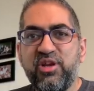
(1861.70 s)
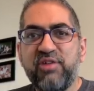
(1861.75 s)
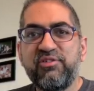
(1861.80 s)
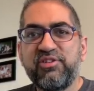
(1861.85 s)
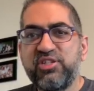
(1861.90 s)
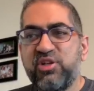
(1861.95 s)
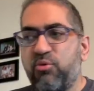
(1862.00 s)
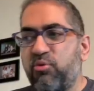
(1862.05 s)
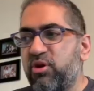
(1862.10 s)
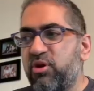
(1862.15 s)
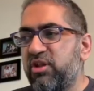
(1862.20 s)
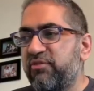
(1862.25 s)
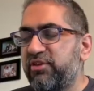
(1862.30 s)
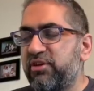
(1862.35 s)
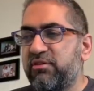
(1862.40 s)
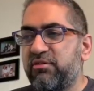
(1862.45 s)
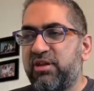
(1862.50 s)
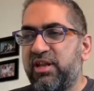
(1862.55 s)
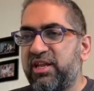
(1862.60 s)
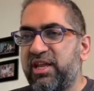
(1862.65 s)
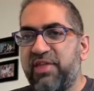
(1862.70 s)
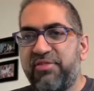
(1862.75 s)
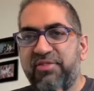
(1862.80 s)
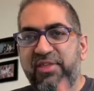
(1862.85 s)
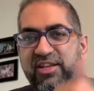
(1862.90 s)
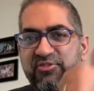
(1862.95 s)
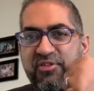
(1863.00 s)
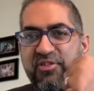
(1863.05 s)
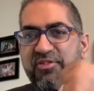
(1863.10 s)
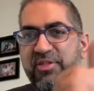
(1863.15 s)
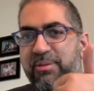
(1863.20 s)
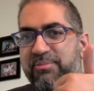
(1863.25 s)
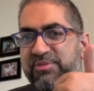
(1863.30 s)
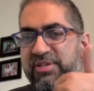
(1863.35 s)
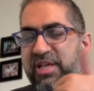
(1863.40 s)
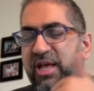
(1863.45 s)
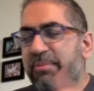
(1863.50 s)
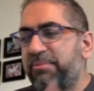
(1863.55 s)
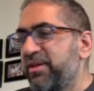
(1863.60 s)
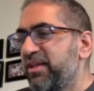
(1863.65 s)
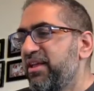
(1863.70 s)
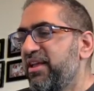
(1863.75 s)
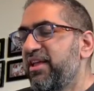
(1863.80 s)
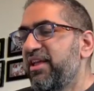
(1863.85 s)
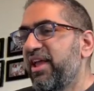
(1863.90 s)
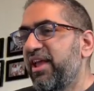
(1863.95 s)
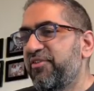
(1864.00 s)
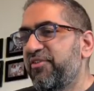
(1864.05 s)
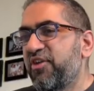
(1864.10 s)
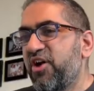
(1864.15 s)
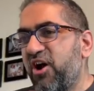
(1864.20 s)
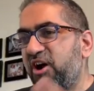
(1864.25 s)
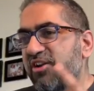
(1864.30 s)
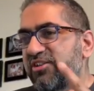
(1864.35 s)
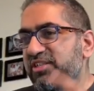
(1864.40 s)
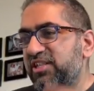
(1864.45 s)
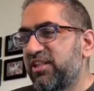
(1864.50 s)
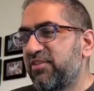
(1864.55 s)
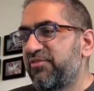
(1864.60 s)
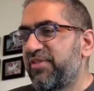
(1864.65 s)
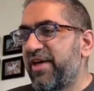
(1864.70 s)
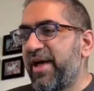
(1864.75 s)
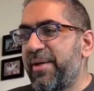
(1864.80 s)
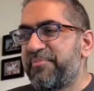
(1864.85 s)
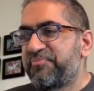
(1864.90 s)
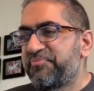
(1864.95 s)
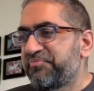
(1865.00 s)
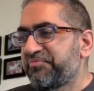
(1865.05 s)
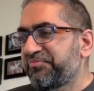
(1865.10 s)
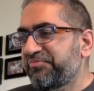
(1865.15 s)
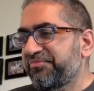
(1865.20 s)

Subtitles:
So every single one of you, and again, thanks for the thumbs up and the hearts. I love that.